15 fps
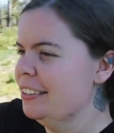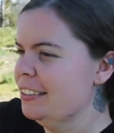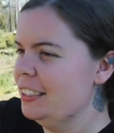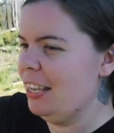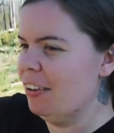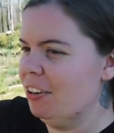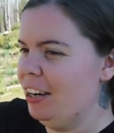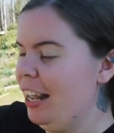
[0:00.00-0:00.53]

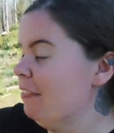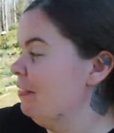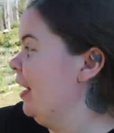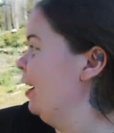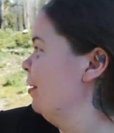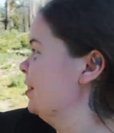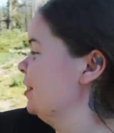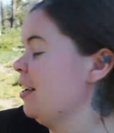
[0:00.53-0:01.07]
7.5
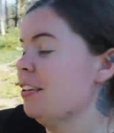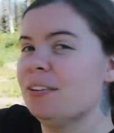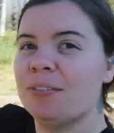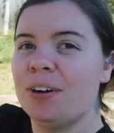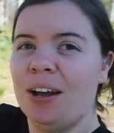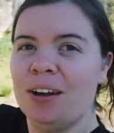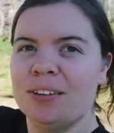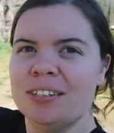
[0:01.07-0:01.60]
hours on the
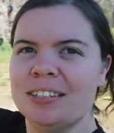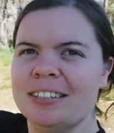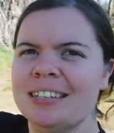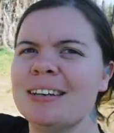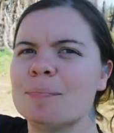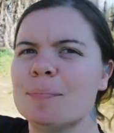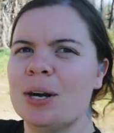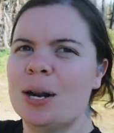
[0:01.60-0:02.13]
road.
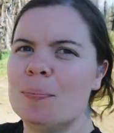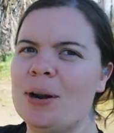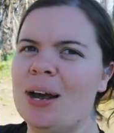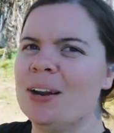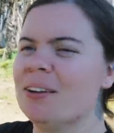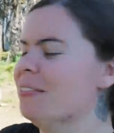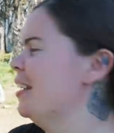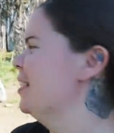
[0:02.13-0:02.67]
Pretty
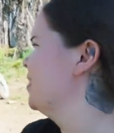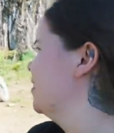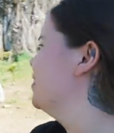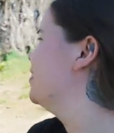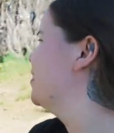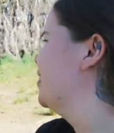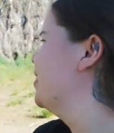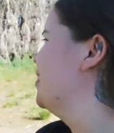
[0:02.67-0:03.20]
proud of us.
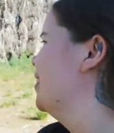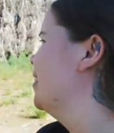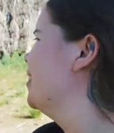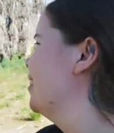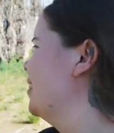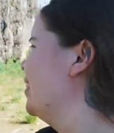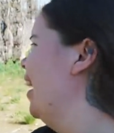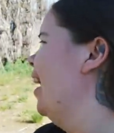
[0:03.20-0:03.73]

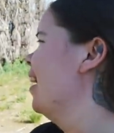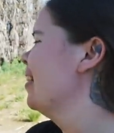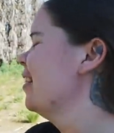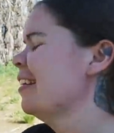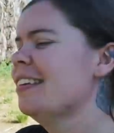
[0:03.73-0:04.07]
Yeah.